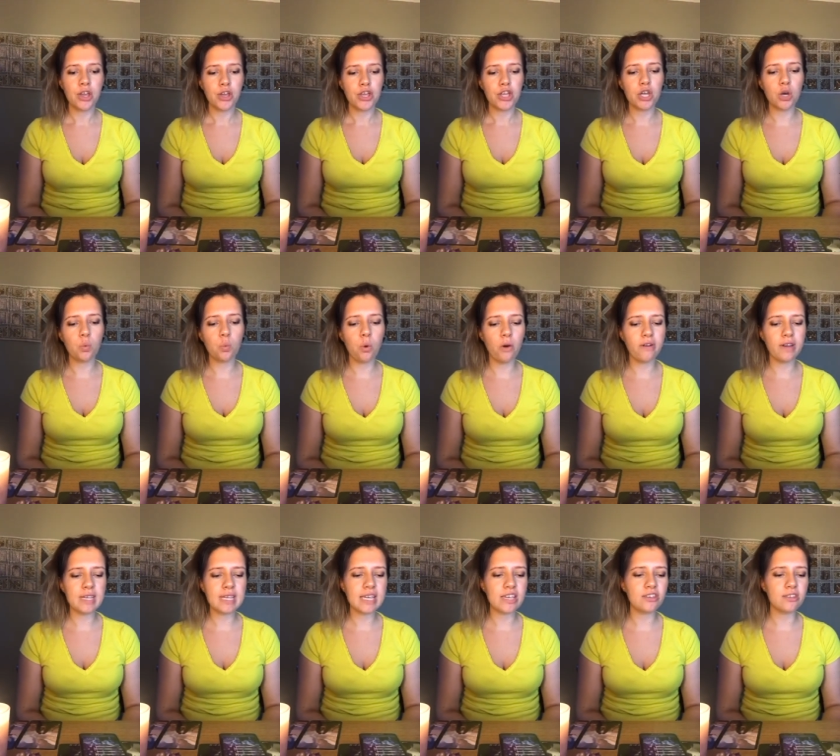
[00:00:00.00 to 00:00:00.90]
You're
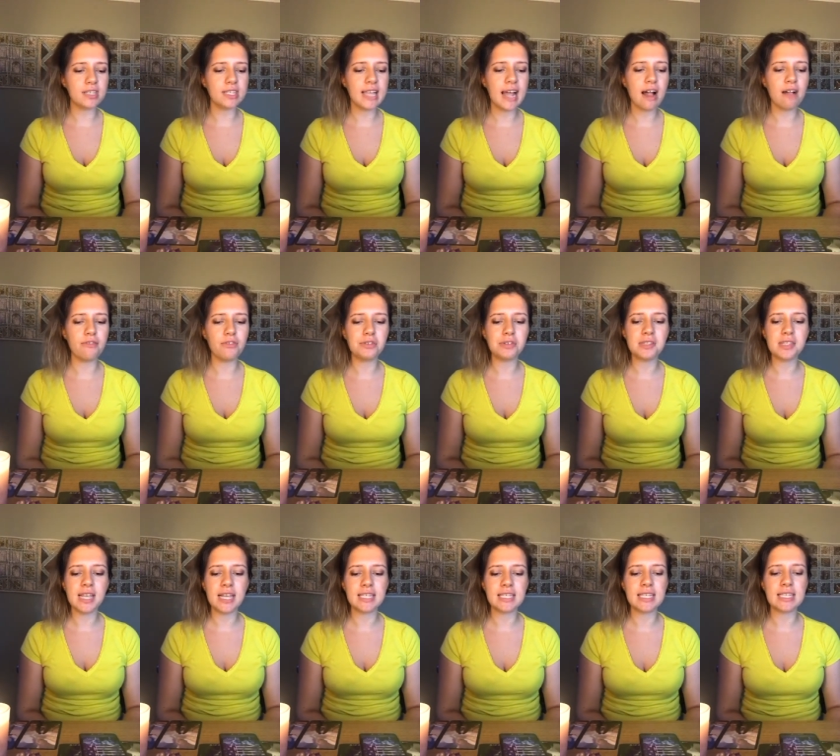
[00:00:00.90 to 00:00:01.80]
worrying yourself
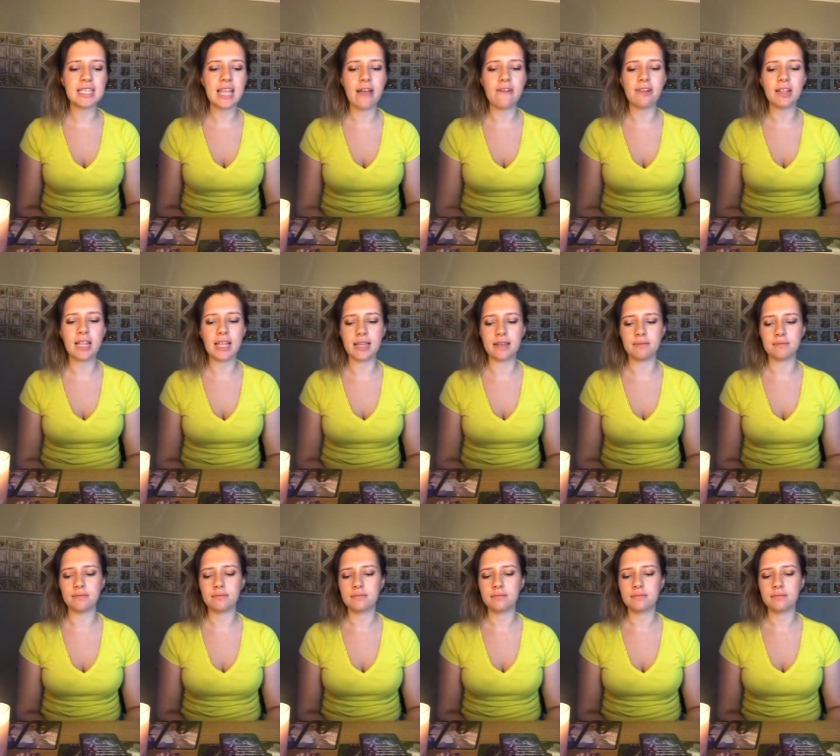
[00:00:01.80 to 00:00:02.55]
unnecessarily.